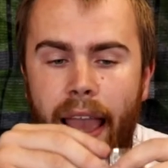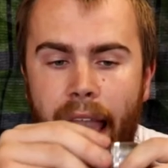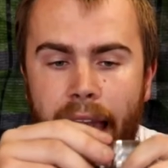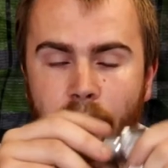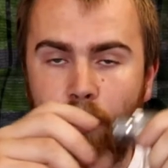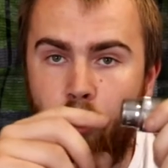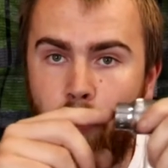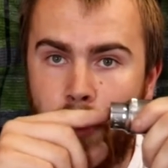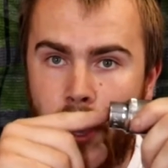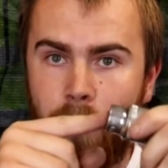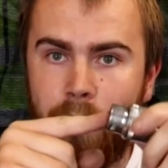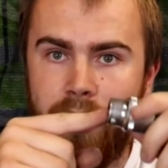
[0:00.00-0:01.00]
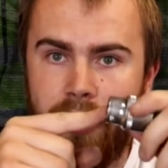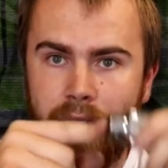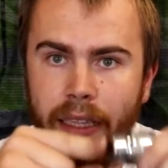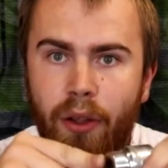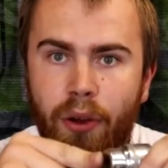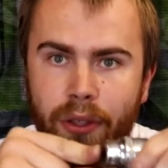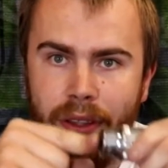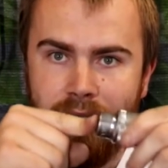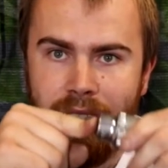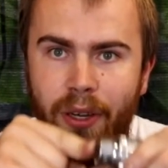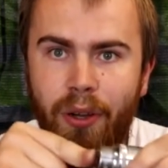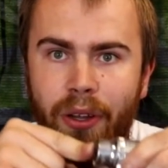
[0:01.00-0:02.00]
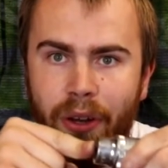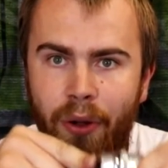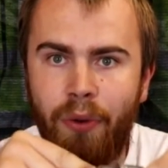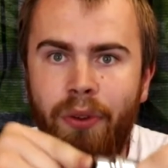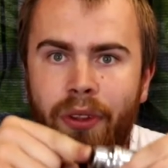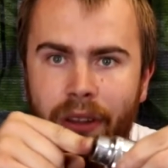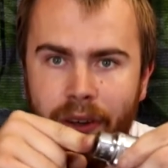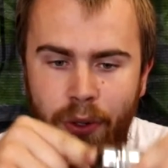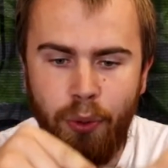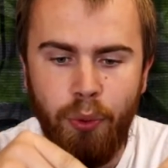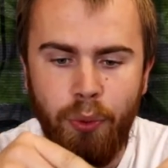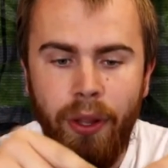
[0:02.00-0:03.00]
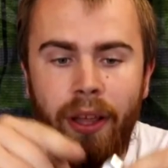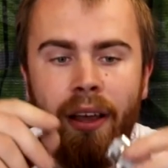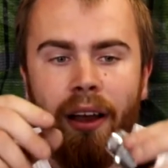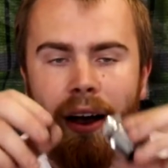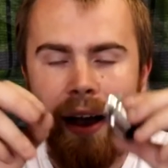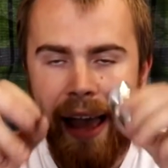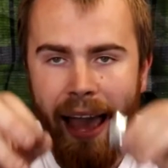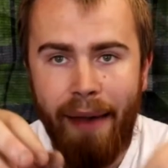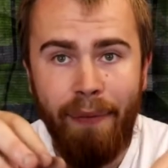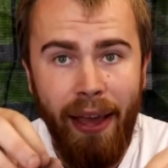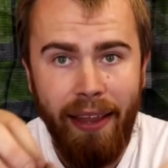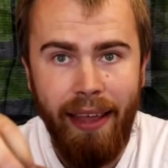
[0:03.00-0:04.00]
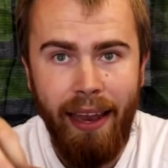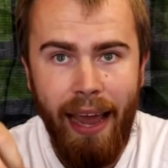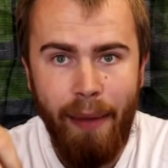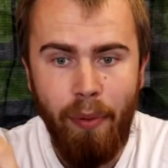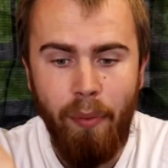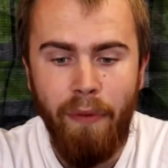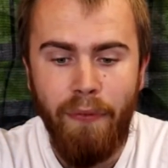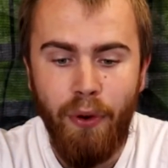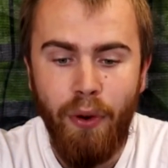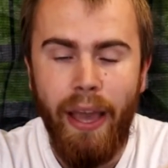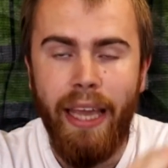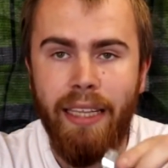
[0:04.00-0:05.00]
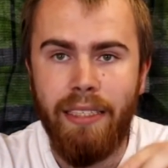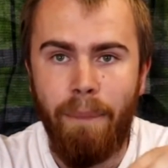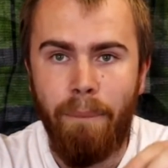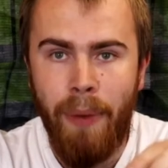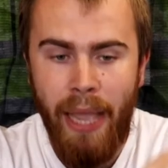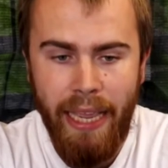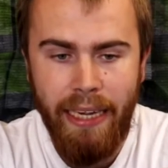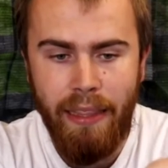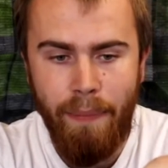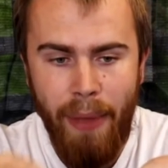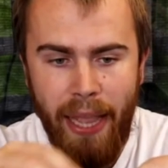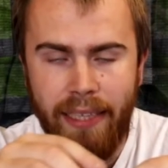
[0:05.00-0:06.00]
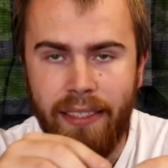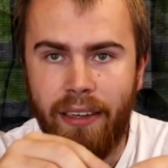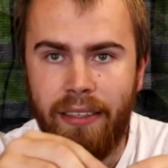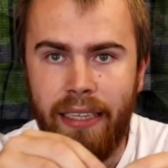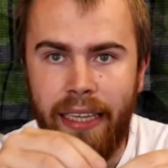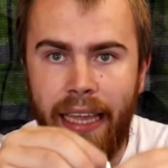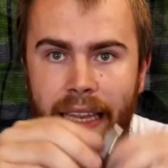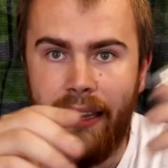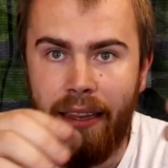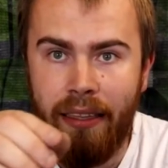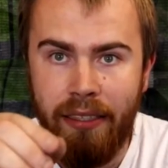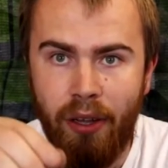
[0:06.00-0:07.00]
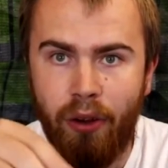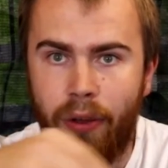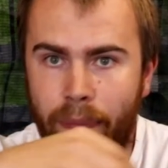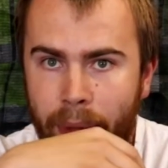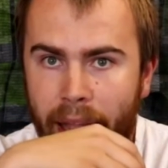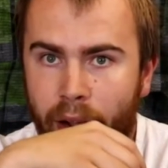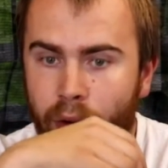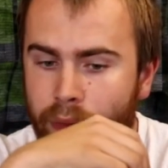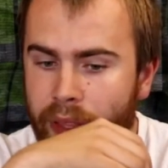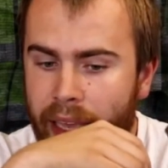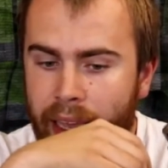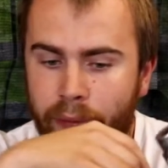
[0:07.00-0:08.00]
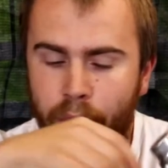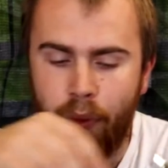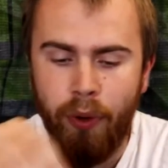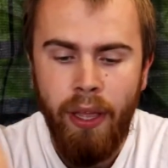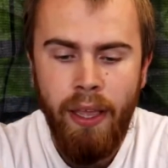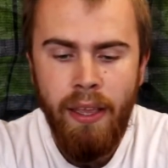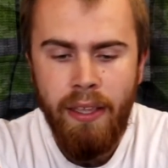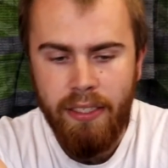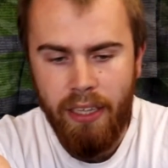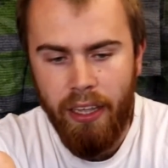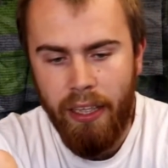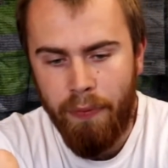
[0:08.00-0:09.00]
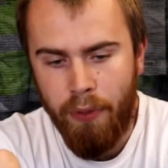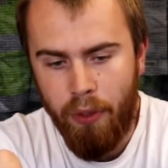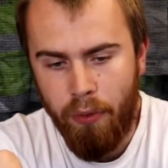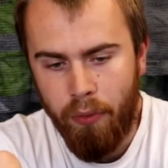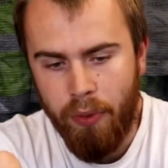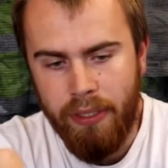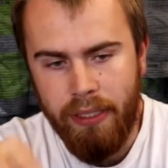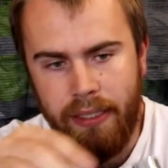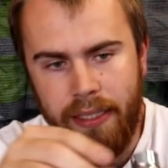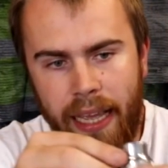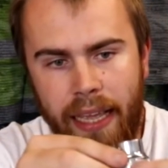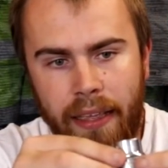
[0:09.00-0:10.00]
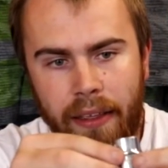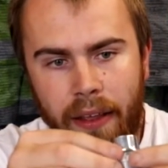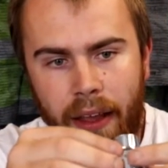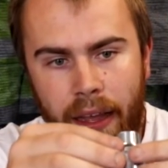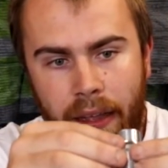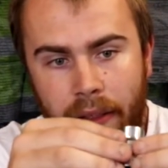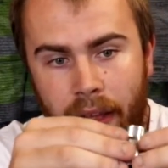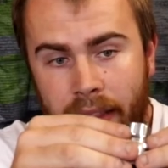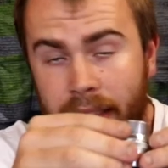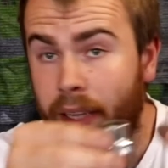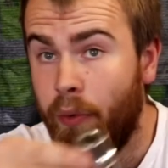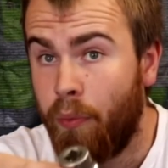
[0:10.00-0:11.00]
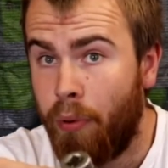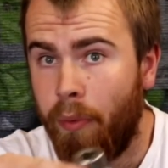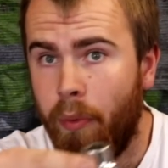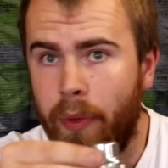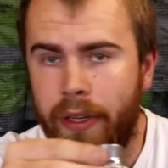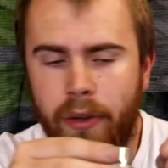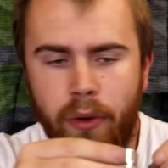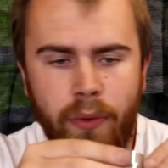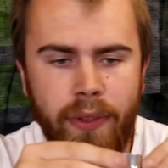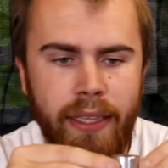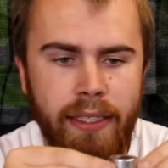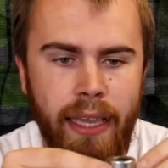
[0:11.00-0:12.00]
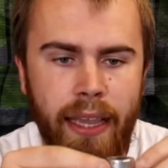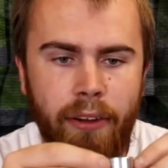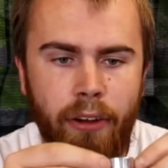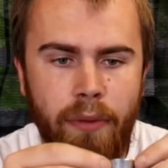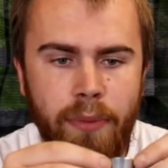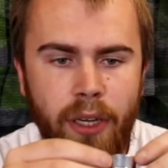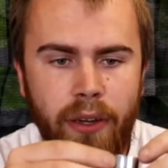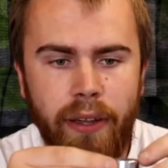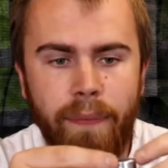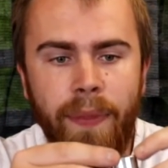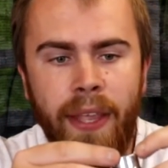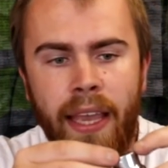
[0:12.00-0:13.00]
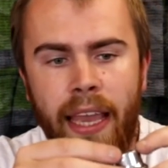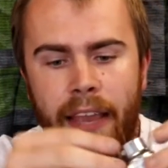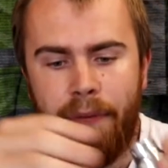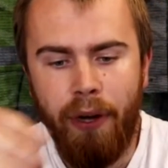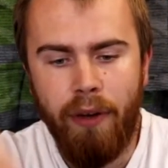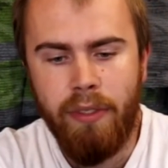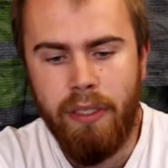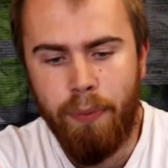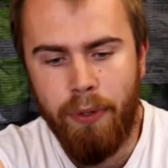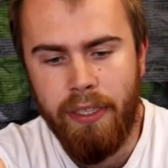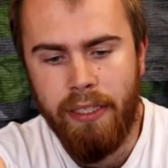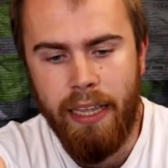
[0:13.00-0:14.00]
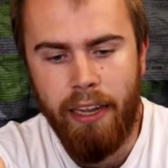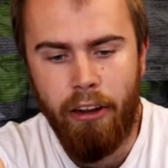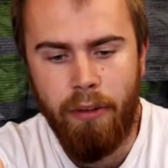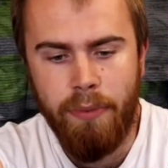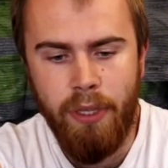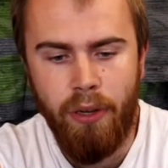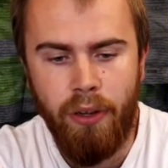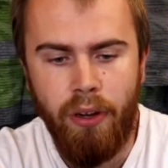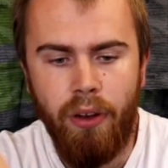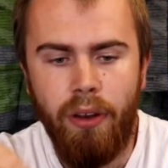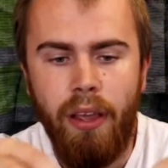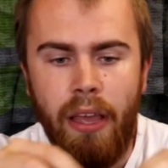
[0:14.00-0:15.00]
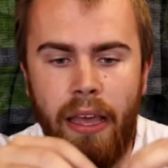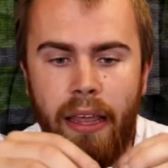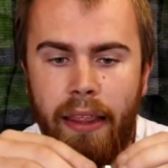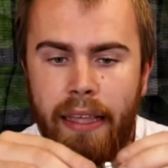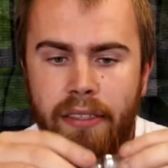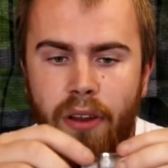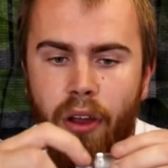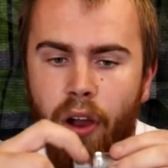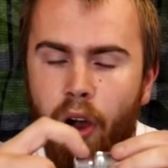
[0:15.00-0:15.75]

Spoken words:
and it will permanently lock the socket onto the tool. I have had that happen before, and it's a pain in the backside to get the socket back off the anvil. So if you were to say, I think it would probably do it with this king chrome socket. If I was to put this king chrome socket on, there's no